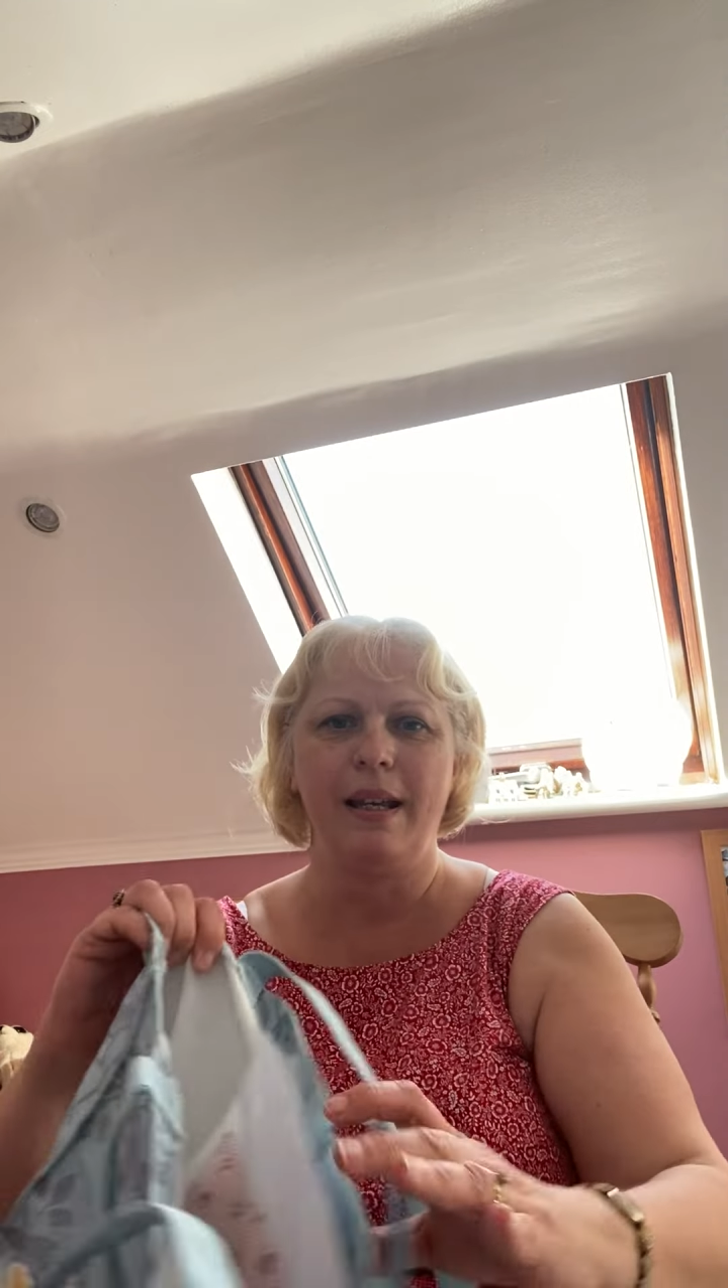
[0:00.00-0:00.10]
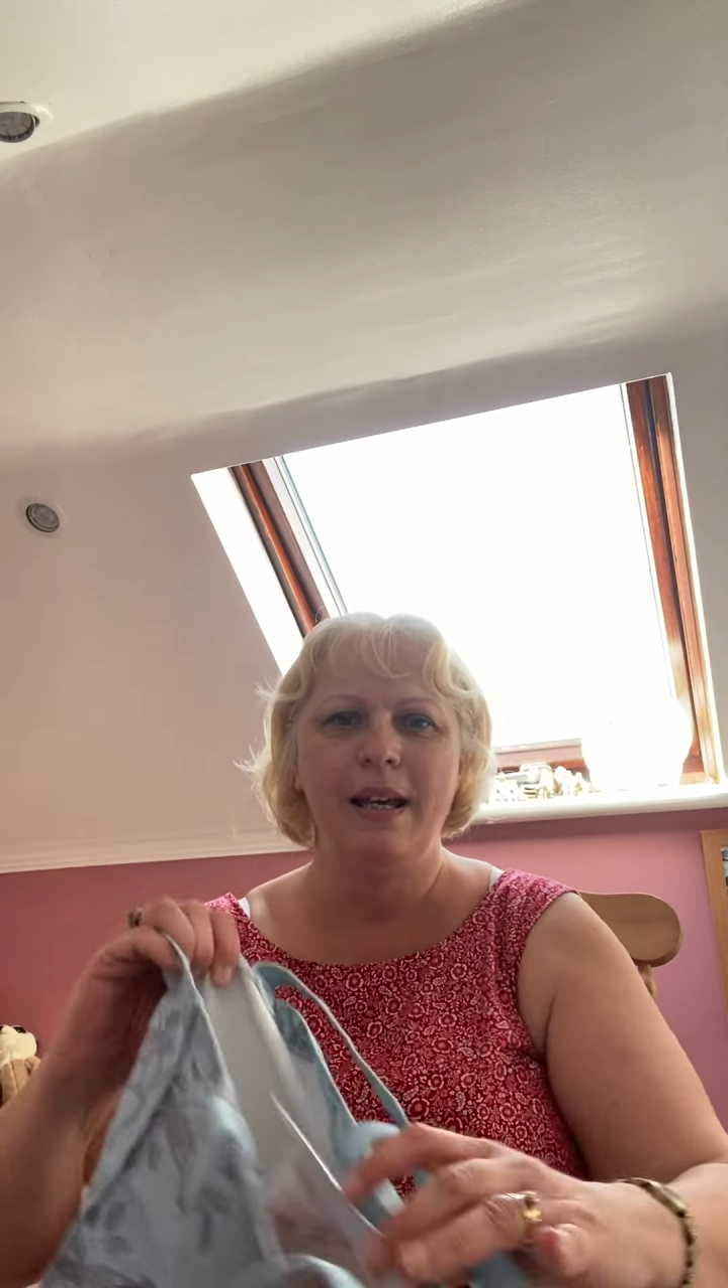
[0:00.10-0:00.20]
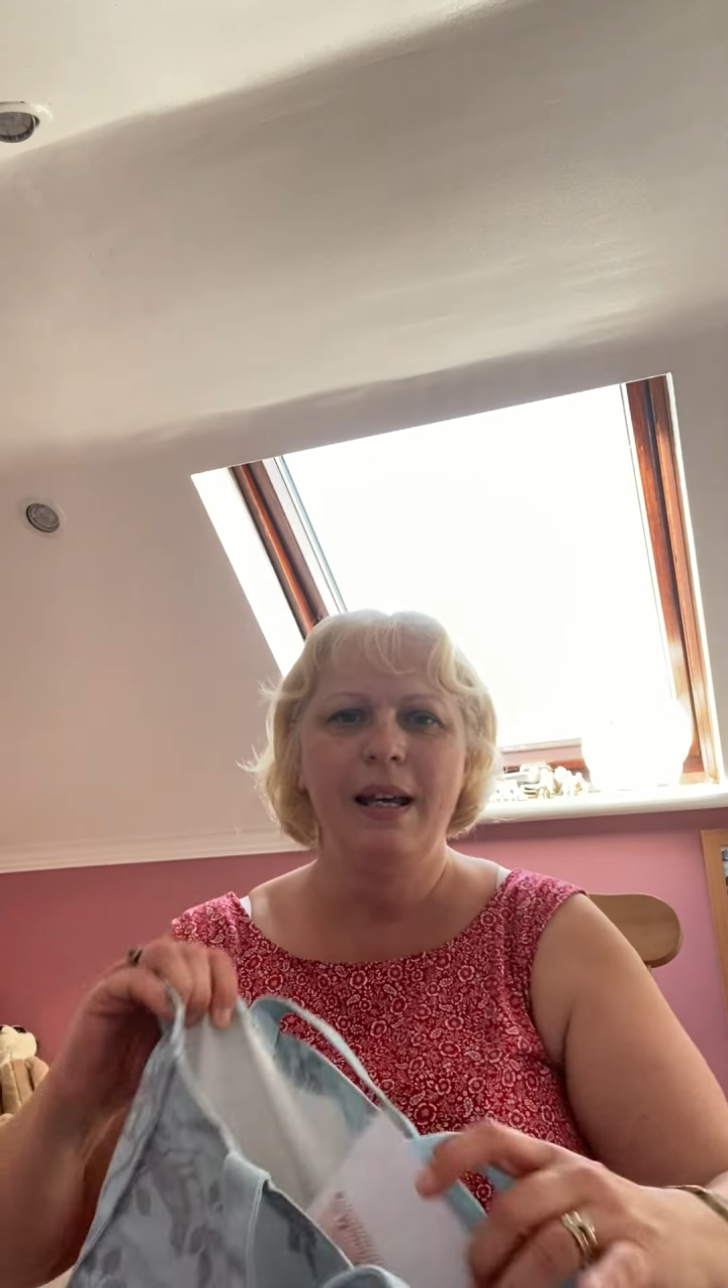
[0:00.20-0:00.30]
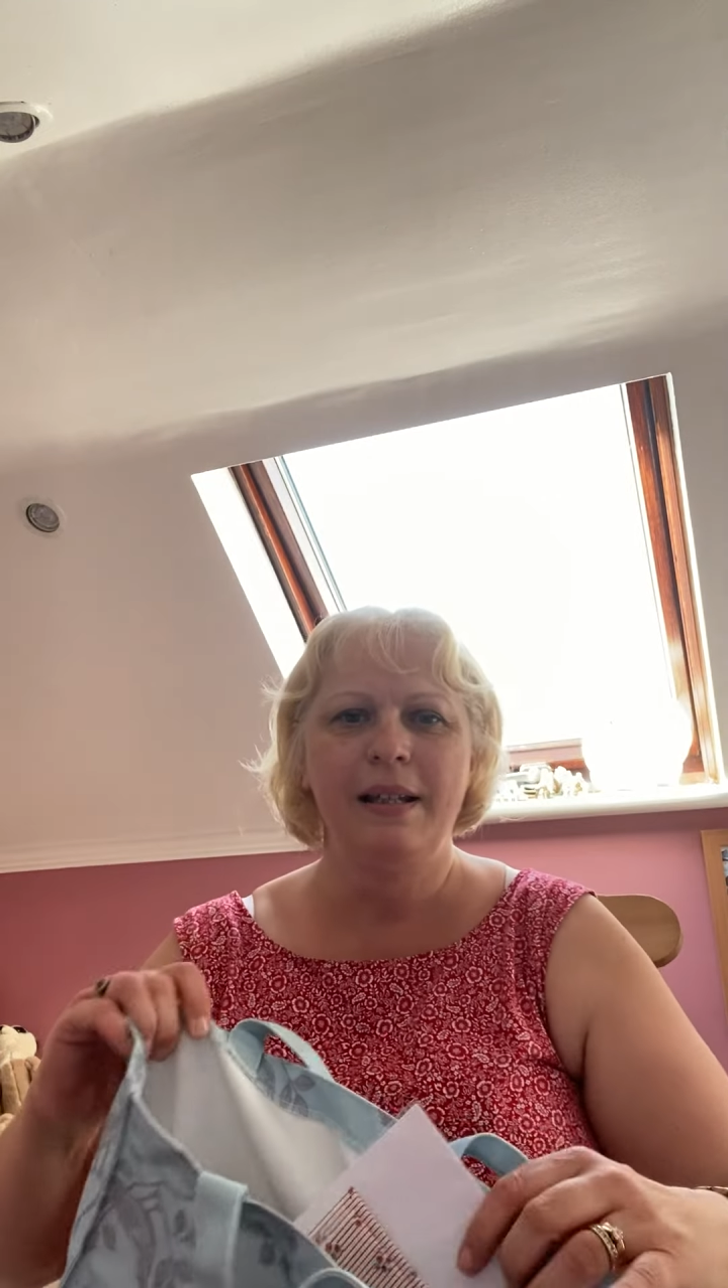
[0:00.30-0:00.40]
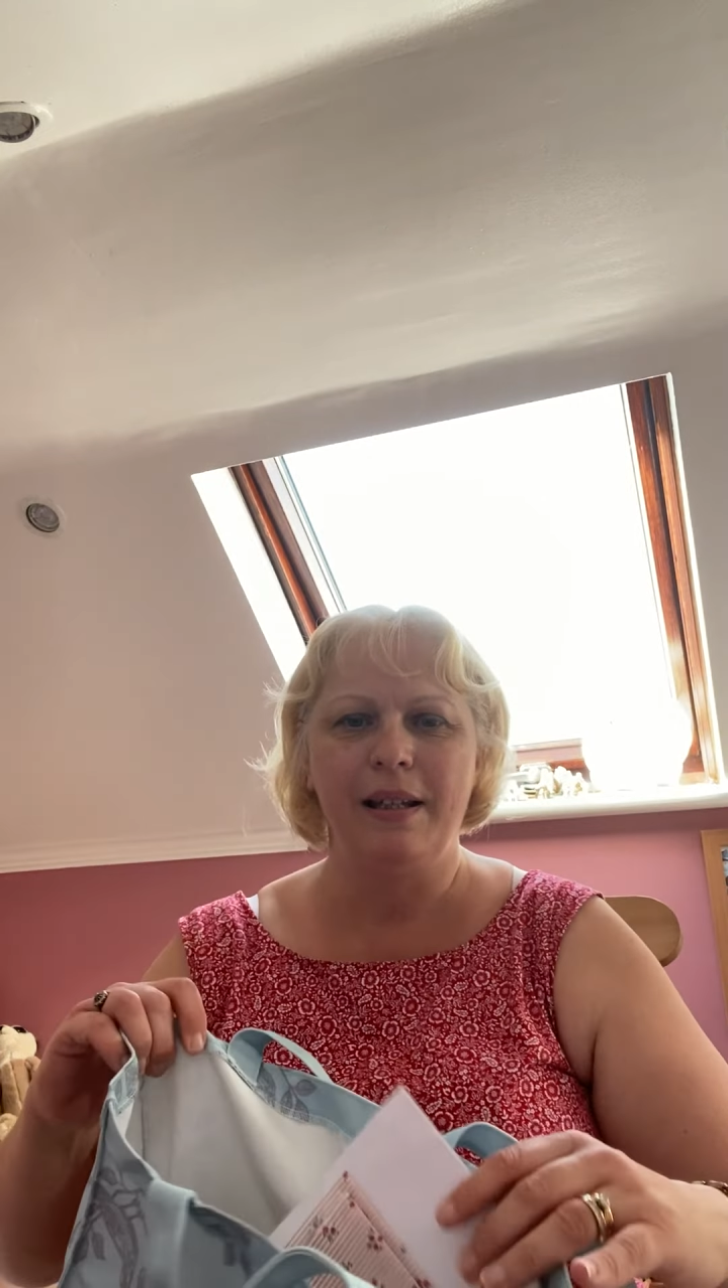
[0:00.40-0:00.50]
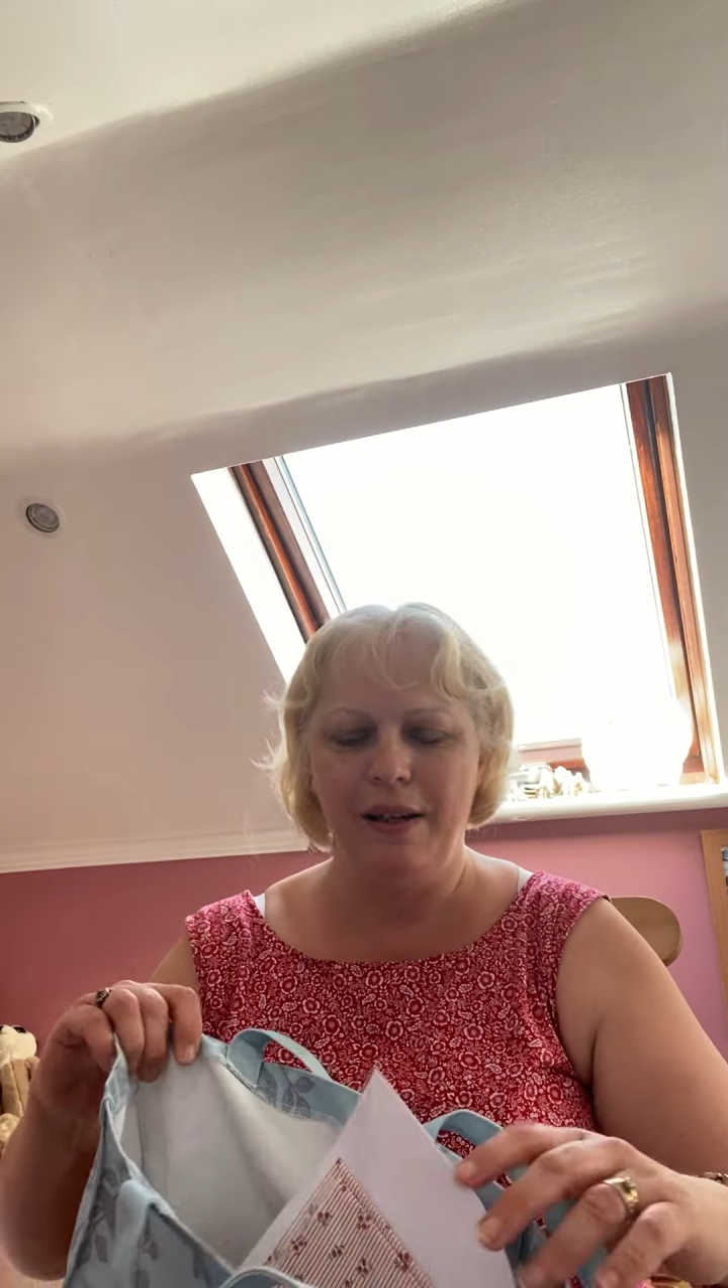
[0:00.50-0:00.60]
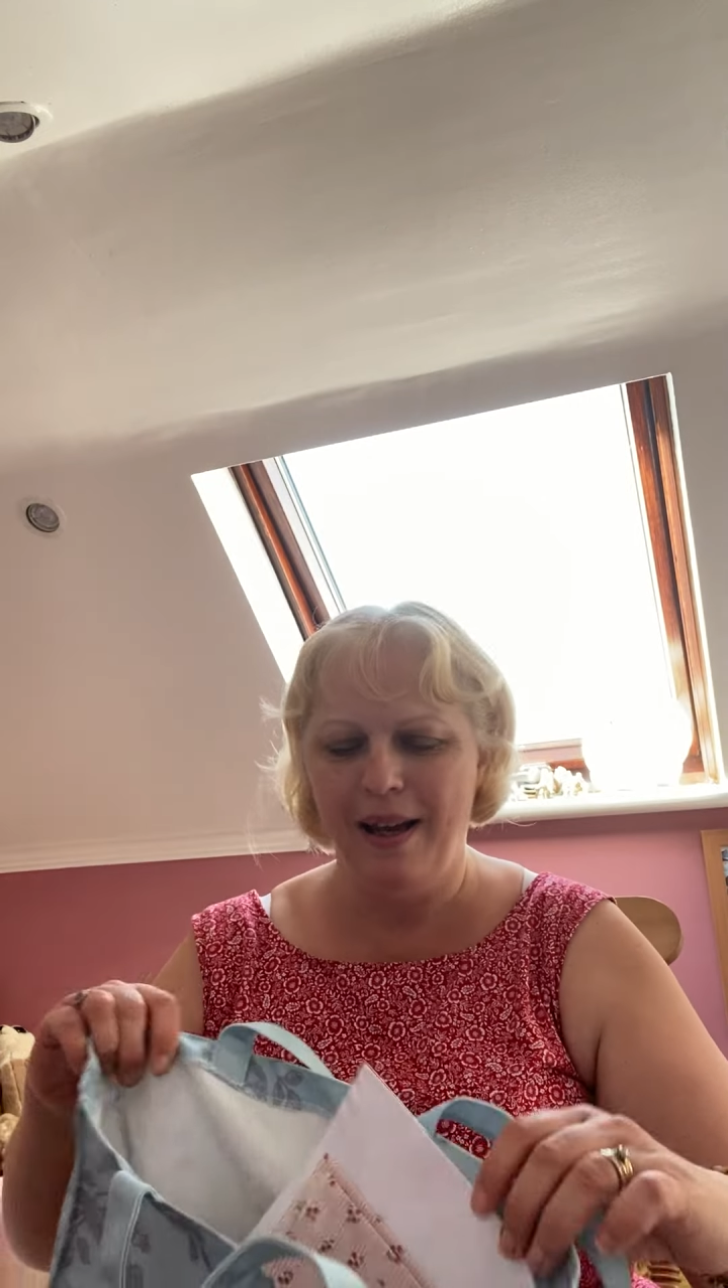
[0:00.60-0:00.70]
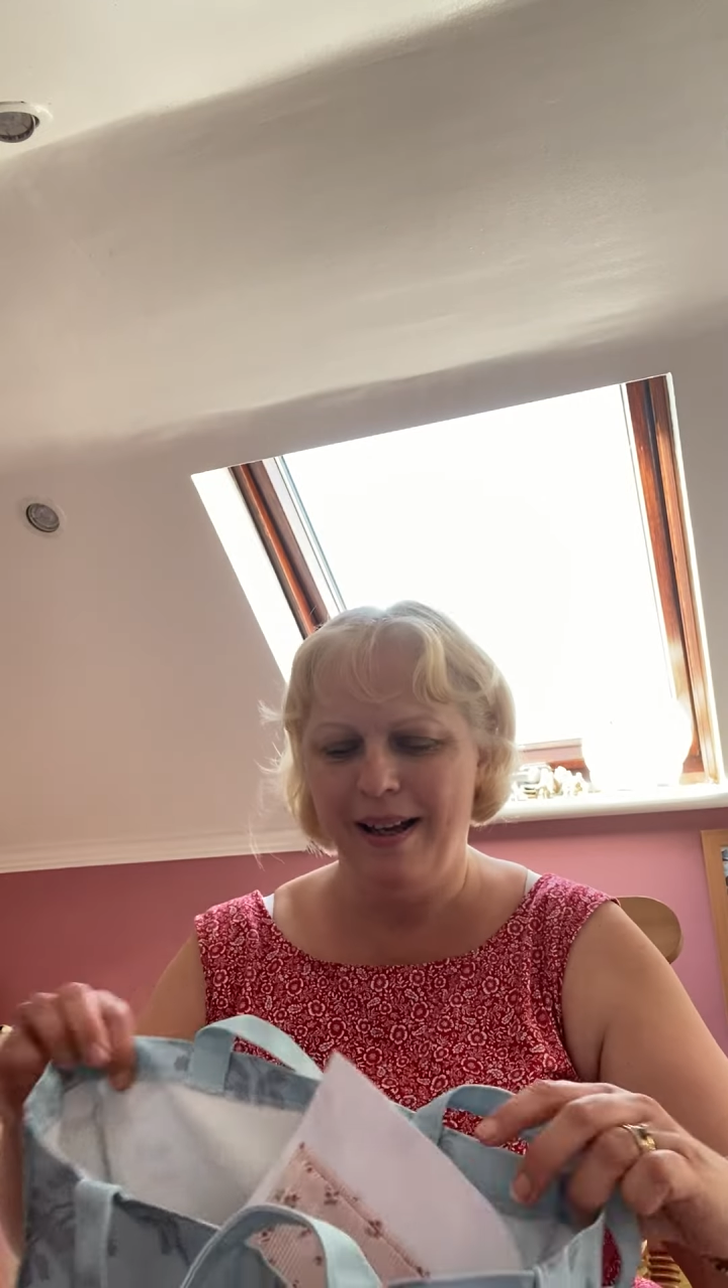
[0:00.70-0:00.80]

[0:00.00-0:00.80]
So